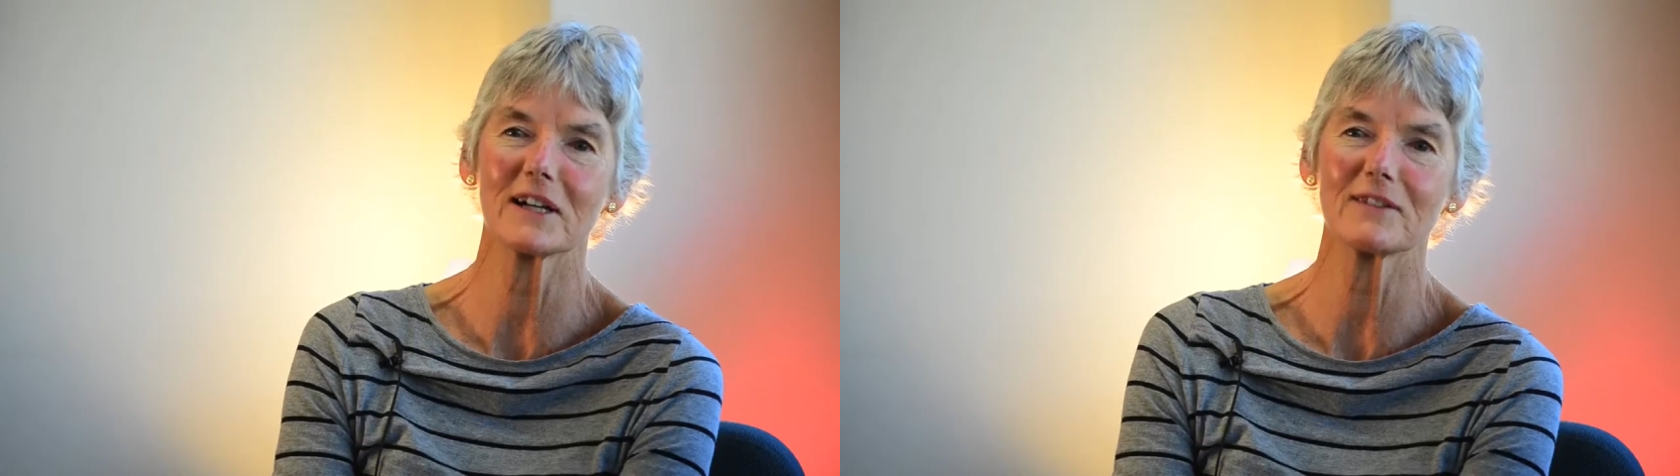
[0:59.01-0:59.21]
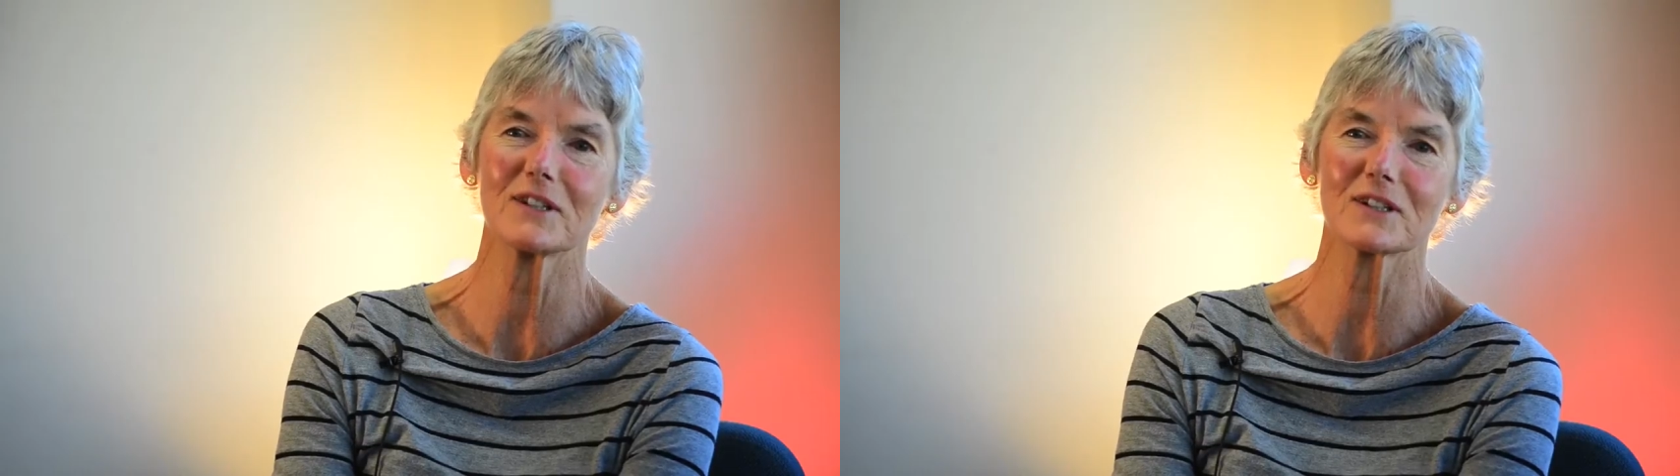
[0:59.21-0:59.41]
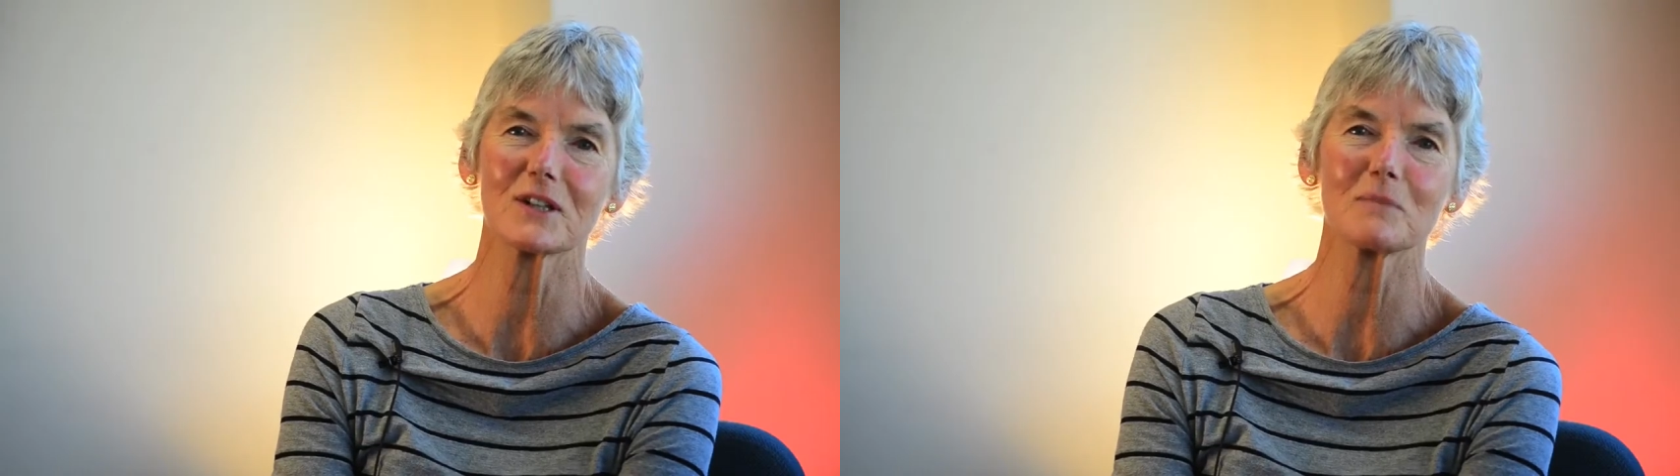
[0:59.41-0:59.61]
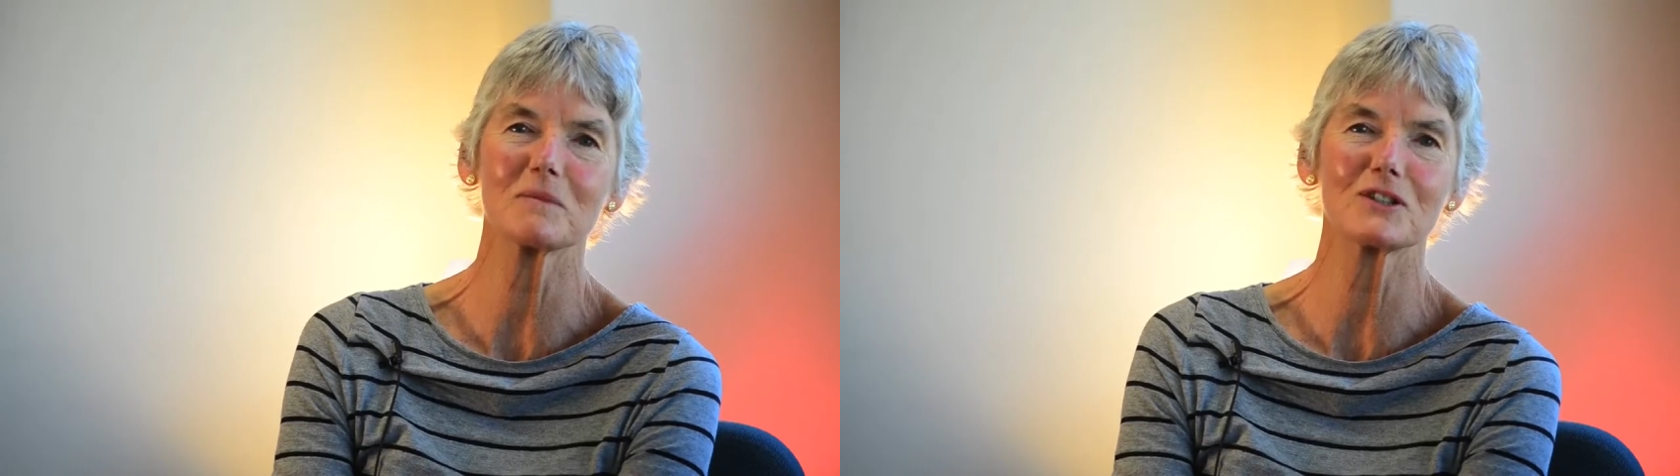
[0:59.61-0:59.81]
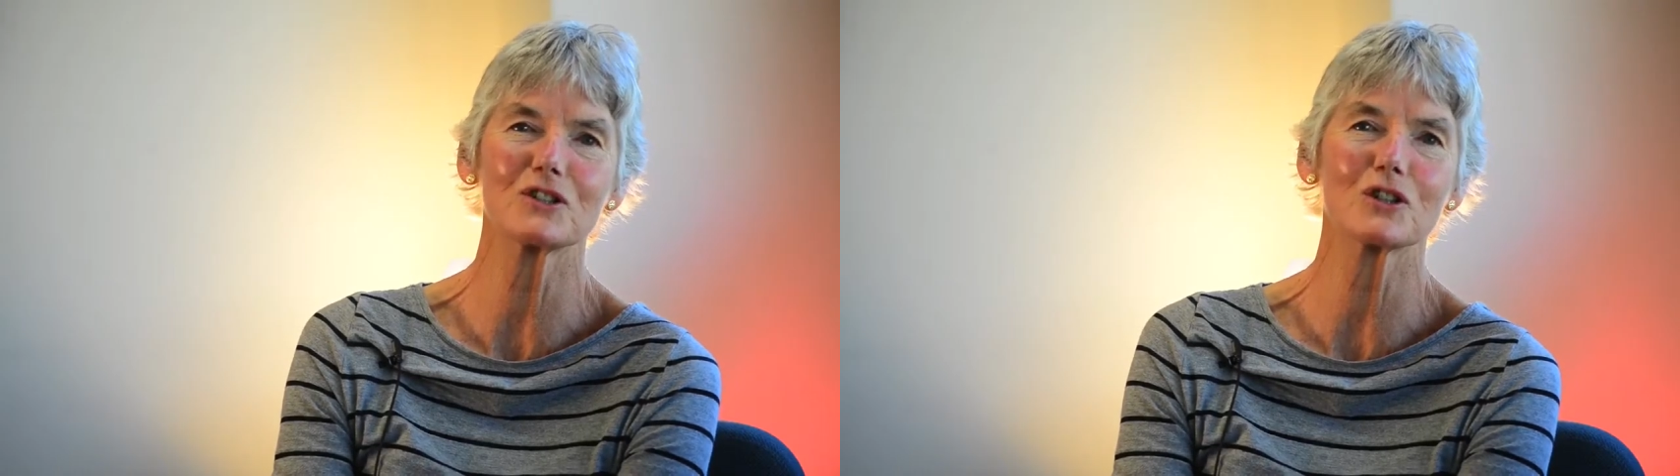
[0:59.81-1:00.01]
I have to accept
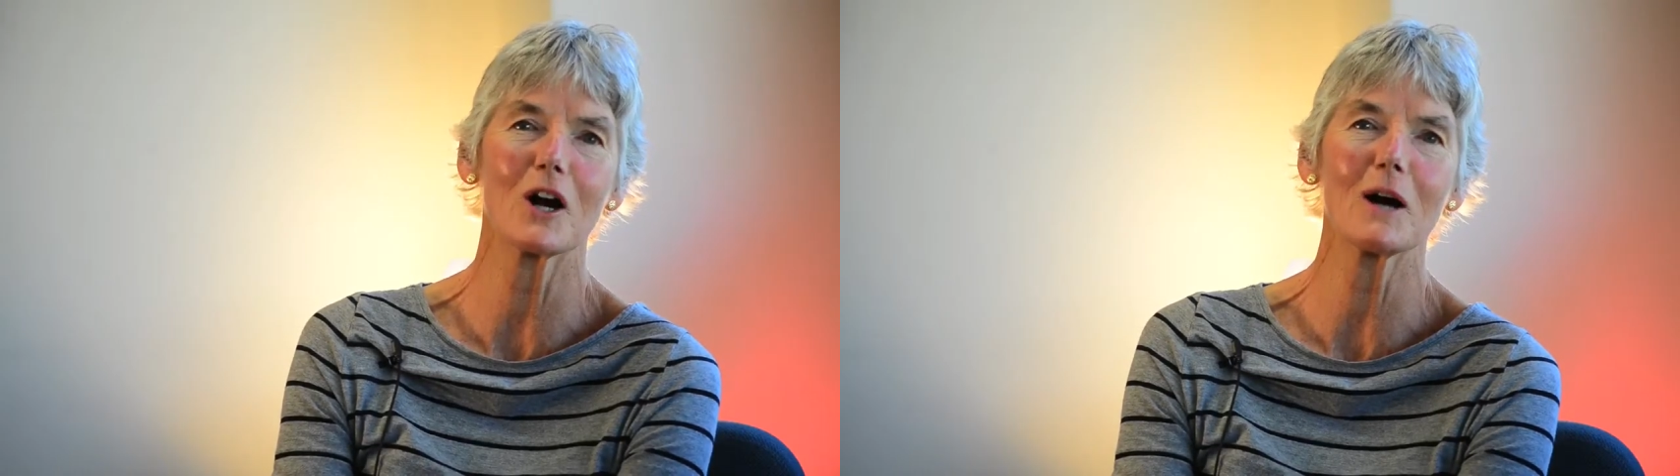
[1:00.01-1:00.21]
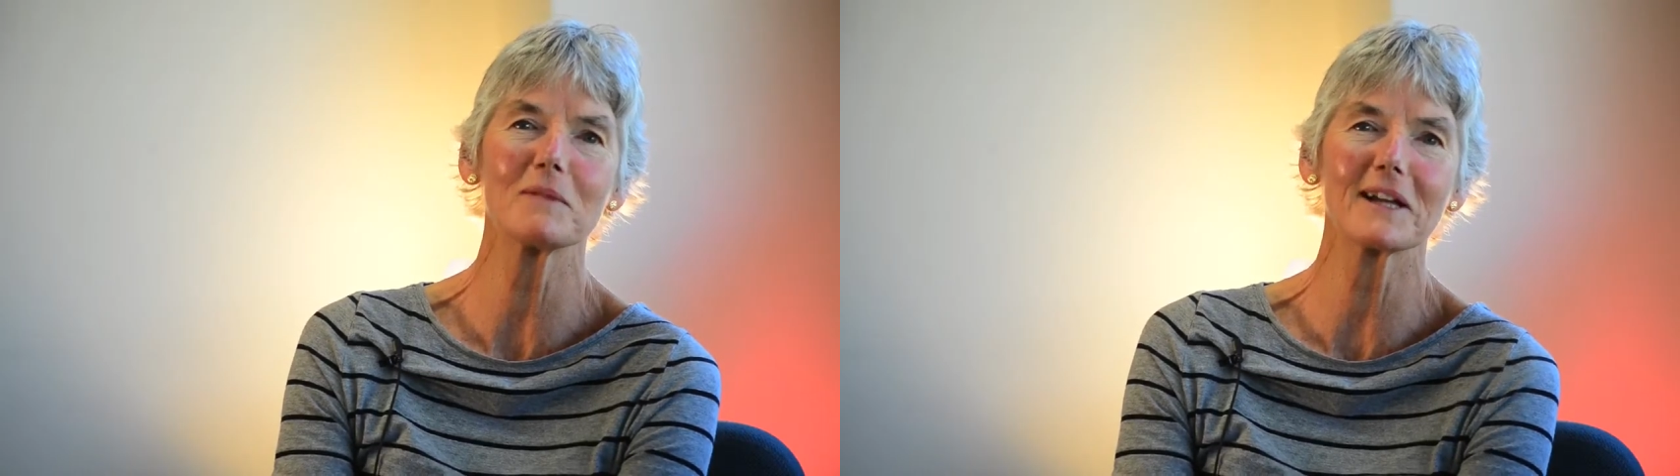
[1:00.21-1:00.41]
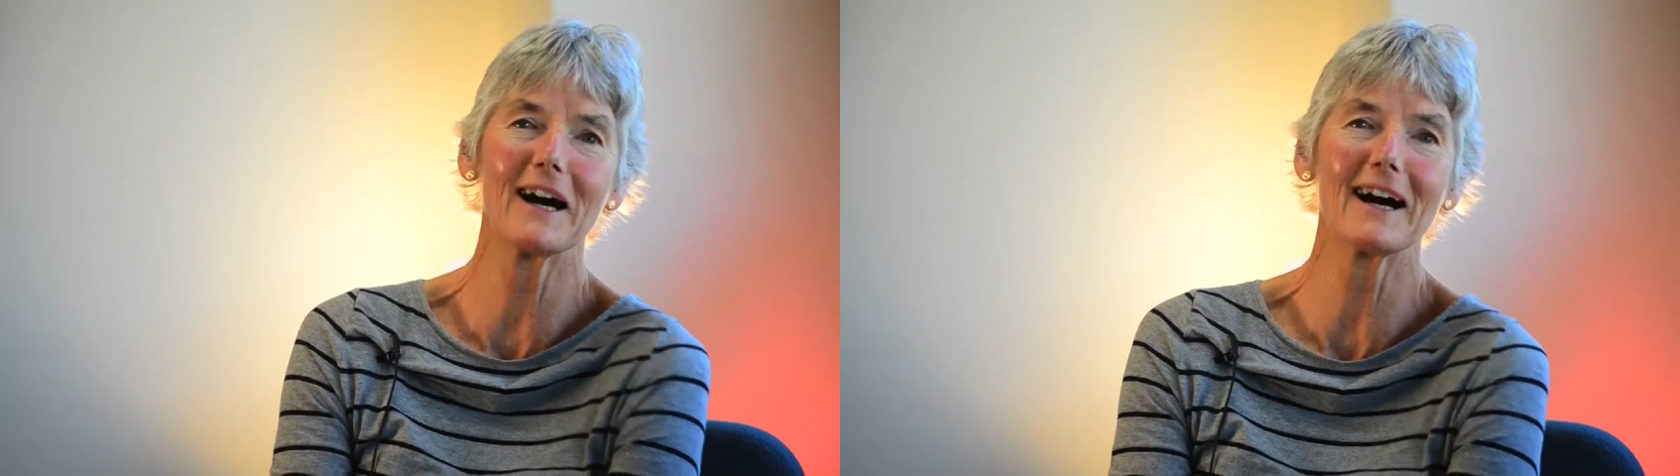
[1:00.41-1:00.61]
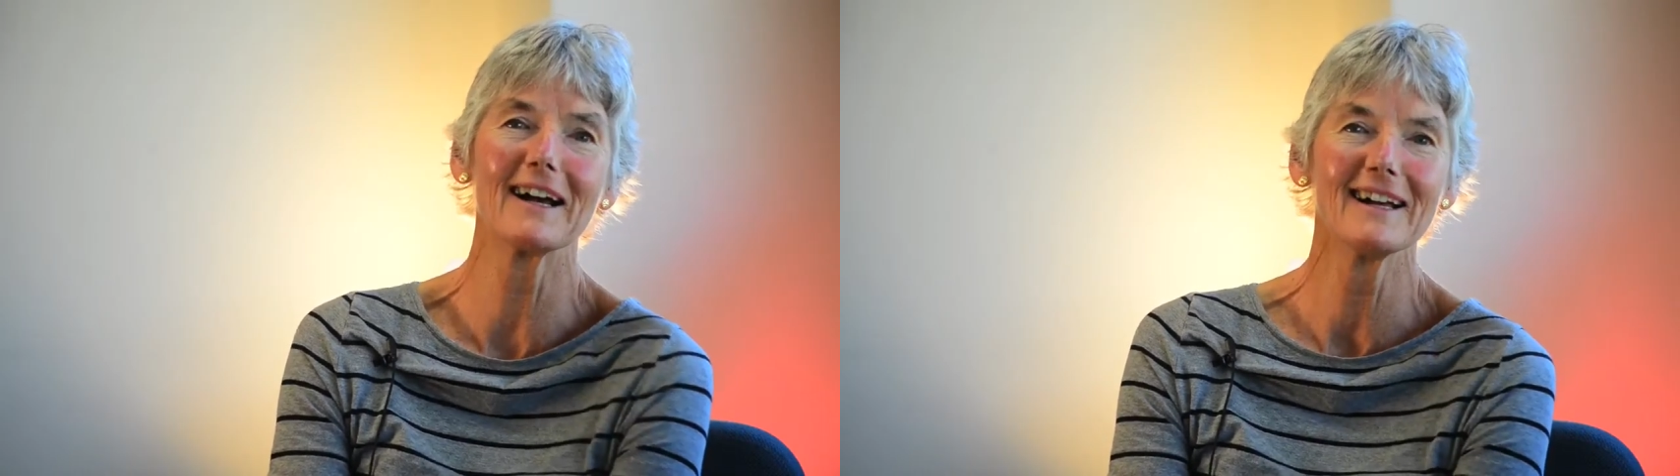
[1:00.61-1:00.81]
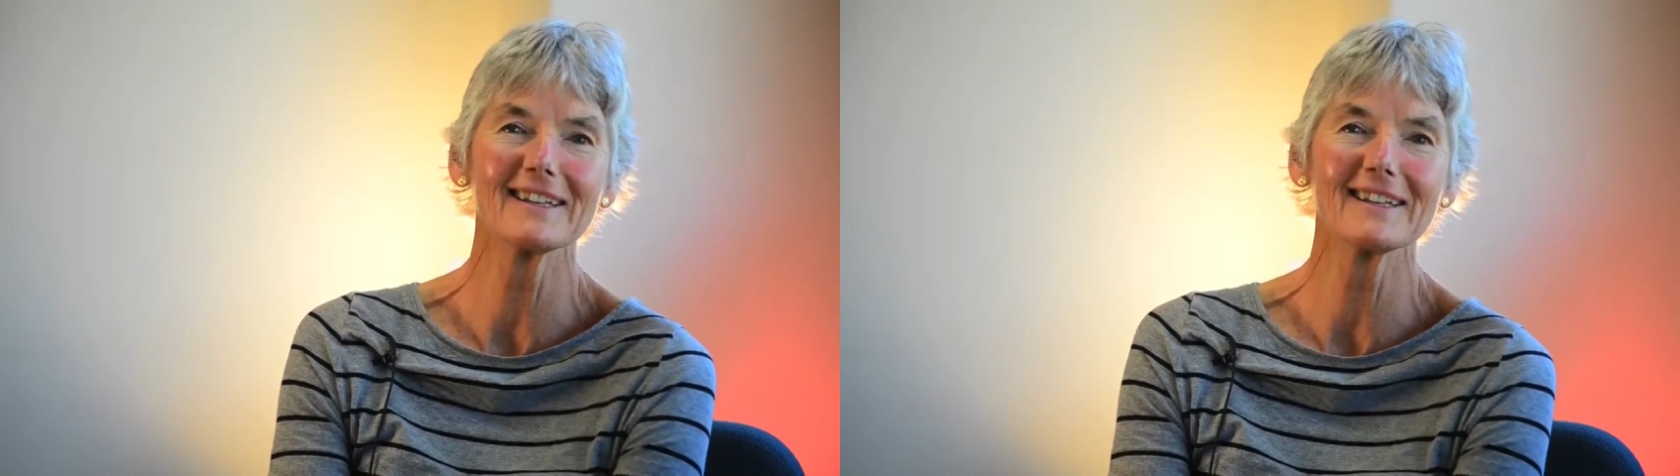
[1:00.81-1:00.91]
this job that I,